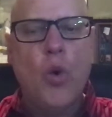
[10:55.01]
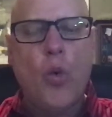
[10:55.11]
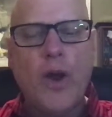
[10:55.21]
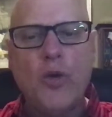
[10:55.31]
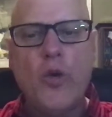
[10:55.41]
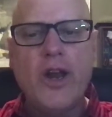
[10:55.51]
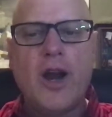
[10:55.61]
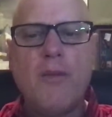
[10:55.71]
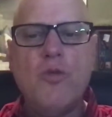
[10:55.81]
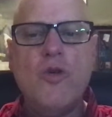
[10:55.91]
when we
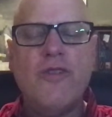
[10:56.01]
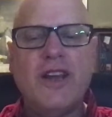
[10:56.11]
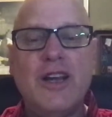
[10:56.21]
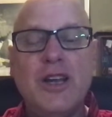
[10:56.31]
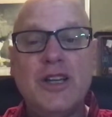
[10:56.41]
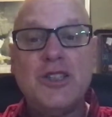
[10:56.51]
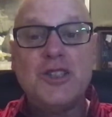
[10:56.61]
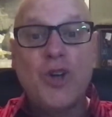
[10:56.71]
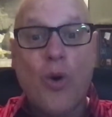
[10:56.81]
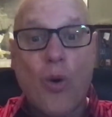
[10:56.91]
are moving
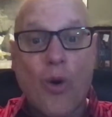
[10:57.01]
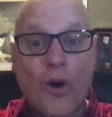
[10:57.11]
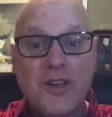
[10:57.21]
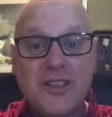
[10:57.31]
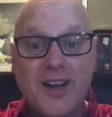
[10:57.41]
toward